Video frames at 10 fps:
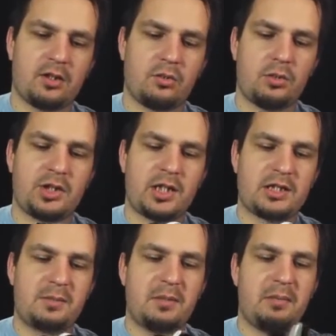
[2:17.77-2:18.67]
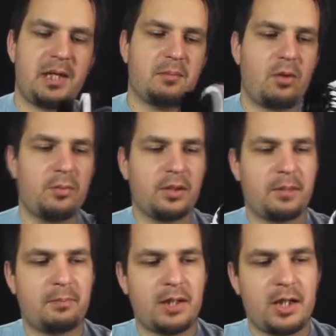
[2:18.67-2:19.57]
which has been made popular
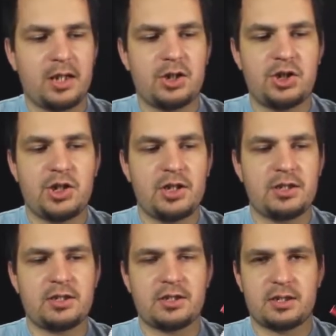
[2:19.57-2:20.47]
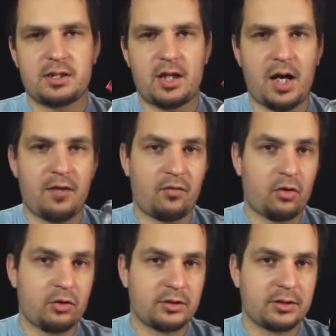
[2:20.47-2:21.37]
by Genie's eye
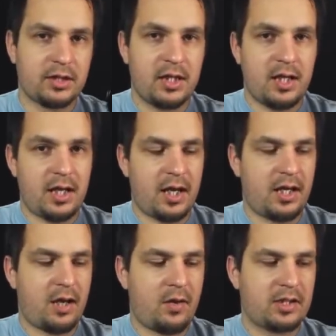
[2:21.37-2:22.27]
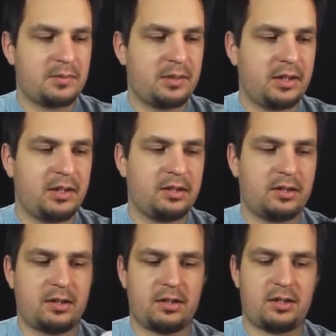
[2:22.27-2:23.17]
focus and now has been
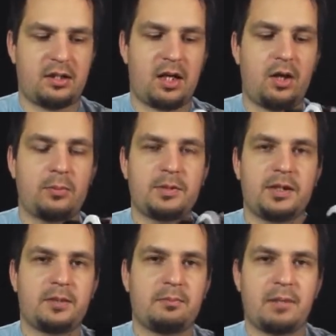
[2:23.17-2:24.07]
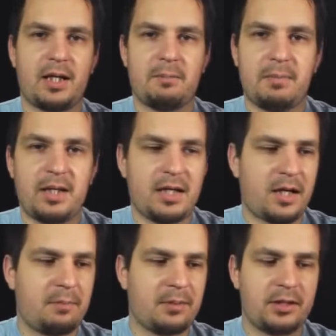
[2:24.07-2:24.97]
adopted by many
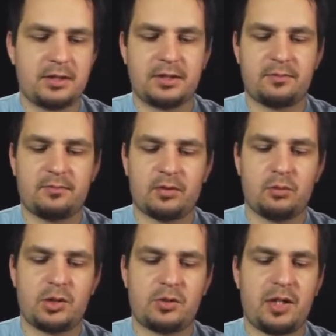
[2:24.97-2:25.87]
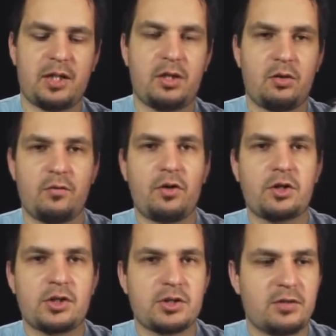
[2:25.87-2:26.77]
companies which create their own
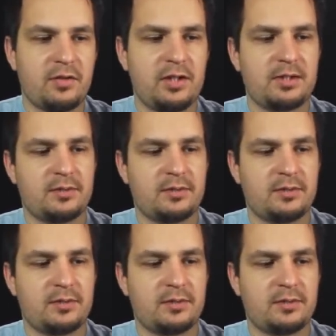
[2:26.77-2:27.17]
versions of this